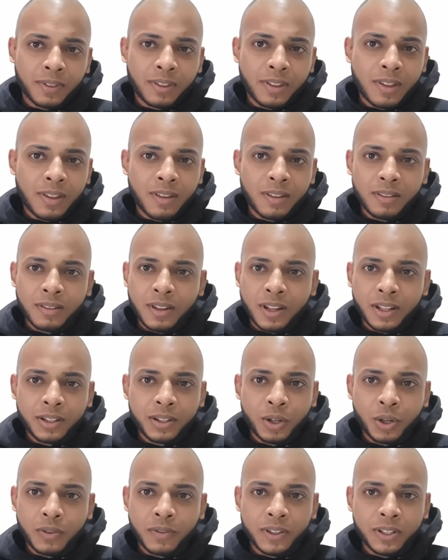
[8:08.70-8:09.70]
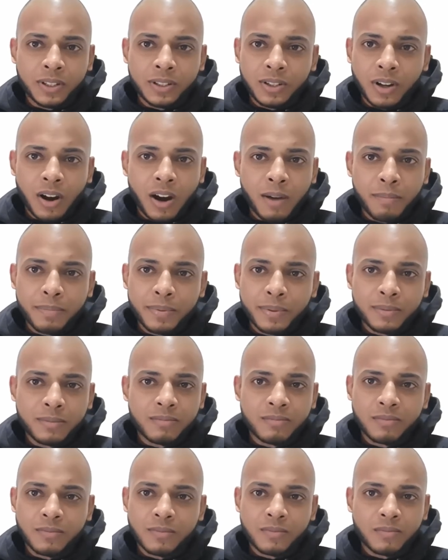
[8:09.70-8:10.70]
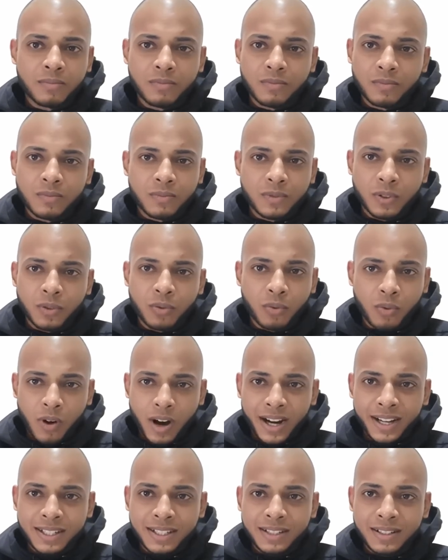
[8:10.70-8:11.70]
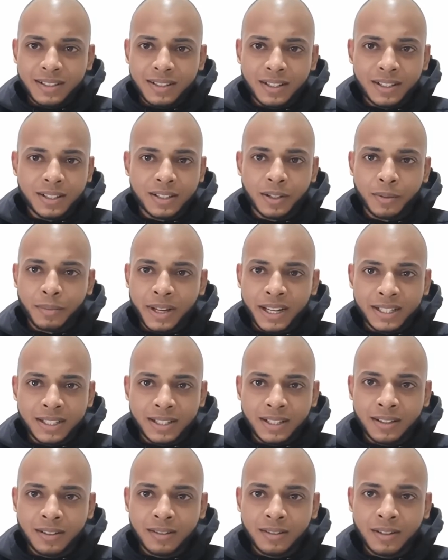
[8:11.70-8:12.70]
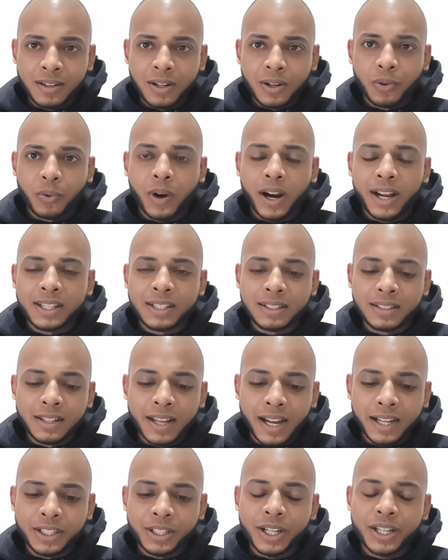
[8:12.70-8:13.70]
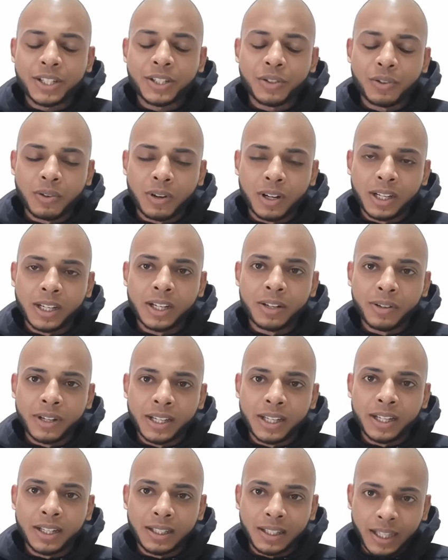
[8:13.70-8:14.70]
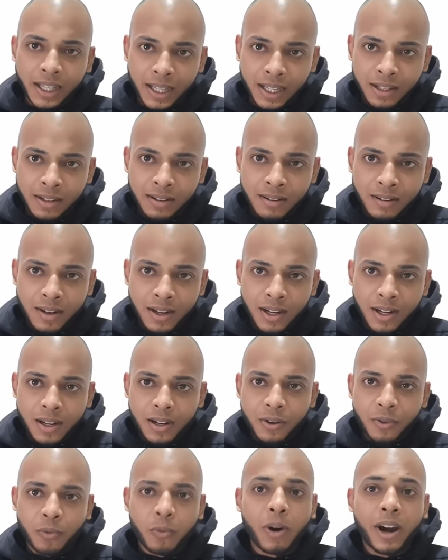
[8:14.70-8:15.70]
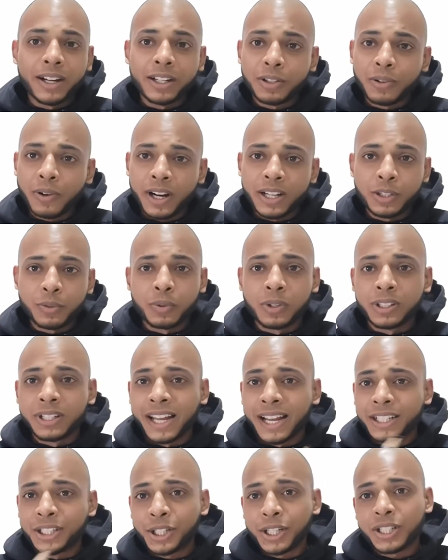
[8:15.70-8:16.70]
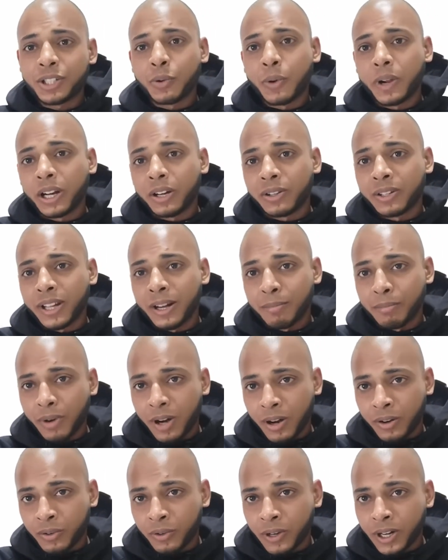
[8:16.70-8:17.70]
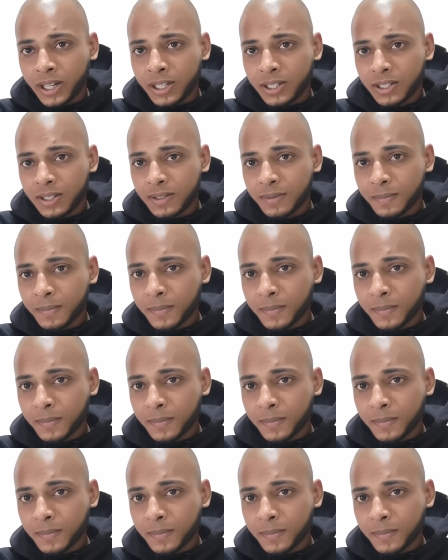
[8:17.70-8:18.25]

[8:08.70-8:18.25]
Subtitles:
nothing over the top. Rice is amazing. Rice digests really clean. White rice will digest quicker than brown rice,